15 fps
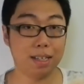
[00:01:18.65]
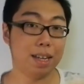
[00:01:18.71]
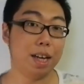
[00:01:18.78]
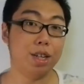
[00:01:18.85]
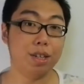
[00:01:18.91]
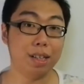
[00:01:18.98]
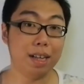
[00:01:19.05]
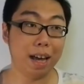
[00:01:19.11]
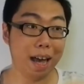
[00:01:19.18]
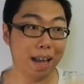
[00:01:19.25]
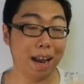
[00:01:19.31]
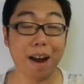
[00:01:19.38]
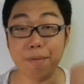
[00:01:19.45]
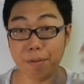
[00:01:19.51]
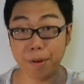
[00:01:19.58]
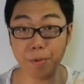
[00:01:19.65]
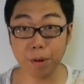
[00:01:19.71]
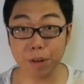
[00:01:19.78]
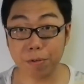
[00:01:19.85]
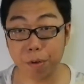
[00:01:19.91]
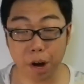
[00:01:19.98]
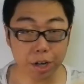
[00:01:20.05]
Essentially, at every
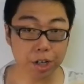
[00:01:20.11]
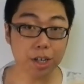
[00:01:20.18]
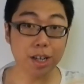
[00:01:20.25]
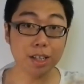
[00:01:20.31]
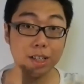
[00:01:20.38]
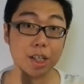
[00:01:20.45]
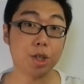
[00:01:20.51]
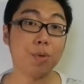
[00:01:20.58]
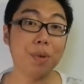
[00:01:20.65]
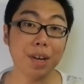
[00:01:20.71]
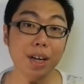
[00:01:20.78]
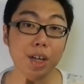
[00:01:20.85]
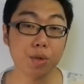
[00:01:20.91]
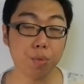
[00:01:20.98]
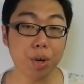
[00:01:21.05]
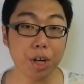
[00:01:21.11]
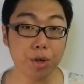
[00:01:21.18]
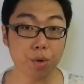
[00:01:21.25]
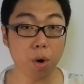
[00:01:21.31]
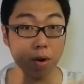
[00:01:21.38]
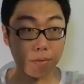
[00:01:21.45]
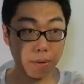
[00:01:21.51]
refresh, the screen is
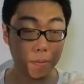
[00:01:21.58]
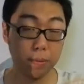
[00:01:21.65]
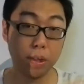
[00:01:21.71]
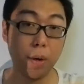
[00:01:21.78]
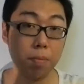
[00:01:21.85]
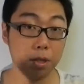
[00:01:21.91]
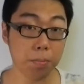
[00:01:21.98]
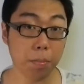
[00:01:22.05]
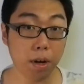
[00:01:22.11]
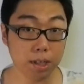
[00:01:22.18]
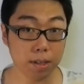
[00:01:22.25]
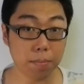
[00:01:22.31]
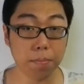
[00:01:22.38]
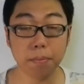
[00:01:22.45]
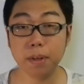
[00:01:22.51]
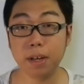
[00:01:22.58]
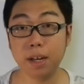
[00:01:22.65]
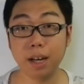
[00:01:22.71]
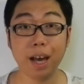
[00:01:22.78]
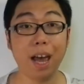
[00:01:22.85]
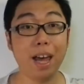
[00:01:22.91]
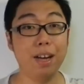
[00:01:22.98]
redrawn from top to bottom,
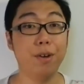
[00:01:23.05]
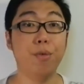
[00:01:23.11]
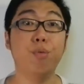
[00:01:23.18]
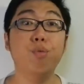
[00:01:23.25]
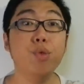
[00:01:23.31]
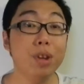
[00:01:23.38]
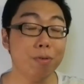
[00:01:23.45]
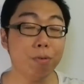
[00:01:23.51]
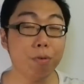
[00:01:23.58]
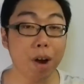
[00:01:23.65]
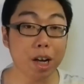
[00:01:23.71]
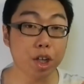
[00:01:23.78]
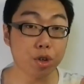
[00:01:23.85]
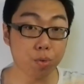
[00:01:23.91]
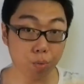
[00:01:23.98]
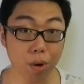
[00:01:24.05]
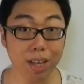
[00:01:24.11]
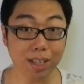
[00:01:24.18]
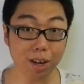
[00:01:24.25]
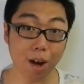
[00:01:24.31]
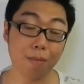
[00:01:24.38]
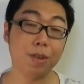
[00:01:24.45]
and the refresh
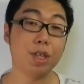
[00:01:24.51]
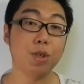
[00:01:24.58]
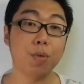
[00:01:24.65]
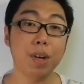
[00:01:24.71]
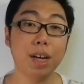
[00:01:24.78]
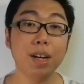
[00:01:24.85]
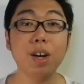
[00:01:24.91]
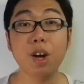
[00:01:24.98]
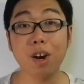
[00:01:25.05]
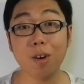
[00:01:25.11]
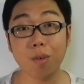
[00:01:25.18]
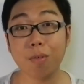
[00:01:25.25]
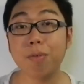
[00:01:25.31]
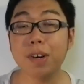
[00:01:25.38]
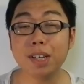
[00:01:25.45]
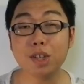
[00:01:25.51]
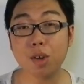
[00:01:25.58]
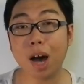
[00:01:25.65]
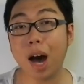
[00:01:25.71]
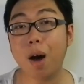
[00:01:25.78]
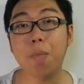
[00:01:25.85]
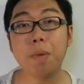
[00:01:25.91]
rate of a screen refers
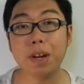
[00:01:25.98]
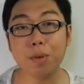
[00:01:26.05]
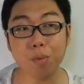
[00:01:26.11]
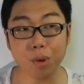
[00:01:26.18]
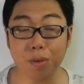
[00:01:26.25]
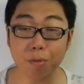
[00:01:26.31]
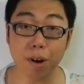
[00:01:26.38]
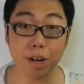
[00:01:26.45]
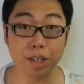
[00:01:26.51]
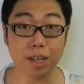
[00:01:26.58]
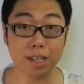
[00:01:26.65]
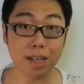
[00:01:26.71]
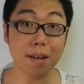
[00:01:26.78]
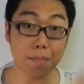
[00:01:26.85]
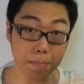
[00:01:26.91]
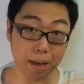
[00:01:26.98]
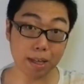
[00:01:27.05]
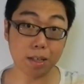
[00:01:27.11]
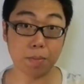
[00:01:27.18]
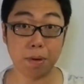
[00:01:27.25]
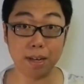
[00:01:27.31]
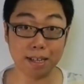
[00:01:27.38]
to how many refreshes it
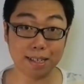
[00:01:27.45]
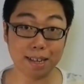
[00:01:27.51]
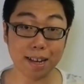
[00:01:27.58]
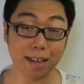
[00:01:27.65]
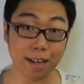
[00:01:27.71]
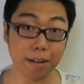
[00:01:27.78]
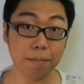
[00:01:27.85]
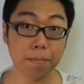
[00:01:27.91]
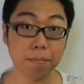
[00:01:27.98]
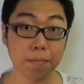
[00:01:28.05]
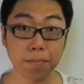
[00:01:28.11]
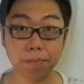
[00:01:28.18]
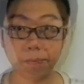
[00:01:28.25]
makes per second.